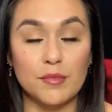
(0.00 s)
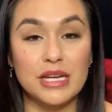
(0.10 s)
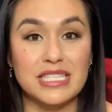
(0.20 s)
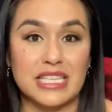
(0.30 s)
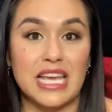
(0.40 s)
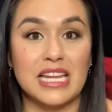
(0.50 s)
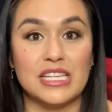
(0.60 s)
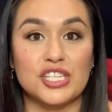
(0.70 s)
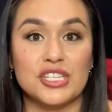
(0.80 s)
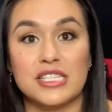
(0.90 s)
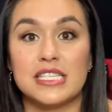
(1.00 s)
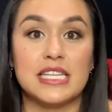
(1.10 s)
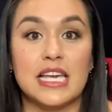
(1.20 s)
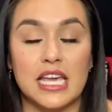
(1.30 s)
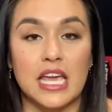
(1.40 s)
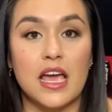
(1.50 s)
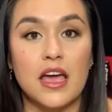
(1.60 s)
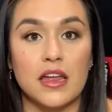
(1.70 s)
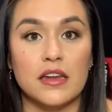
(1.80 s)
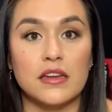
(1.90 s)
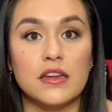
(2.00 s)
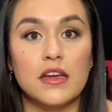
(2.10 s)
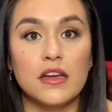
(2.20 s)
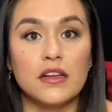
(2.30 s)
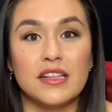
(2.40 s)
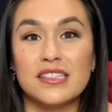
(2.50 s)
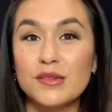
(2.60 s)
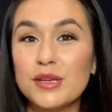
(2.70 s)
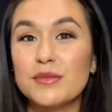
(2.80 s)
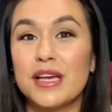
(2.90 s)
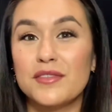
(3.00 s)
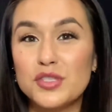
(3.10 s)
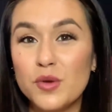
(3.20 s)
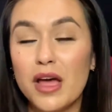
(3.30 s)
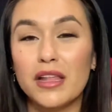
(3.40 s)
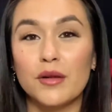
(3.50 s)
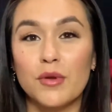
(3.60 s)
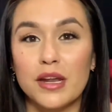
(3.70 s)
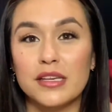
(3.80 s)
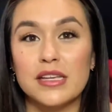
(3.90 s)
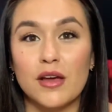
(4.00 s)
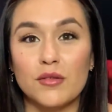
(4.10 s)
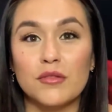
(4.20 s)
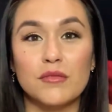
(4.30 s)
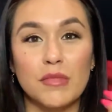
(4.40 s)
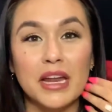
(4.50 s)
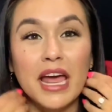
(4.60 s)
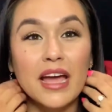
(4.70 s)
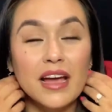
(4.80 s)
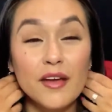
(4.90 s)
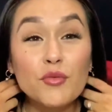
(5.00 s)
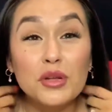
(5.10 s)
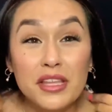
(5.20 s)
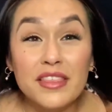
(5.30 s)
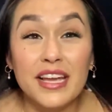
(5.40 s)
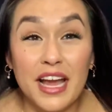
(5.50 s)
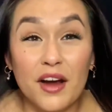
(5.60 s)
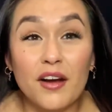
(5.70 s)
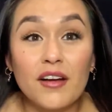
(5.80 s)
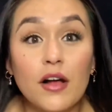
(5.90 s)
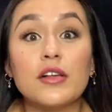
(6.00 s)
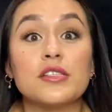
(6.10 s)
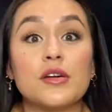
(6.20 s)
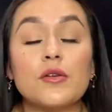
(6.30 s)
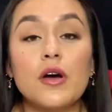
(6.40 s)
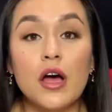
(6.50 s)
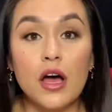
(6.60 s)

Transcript: skin is just sticky, and like sometimes I have sweat like running down my neck. I have really thick hair also.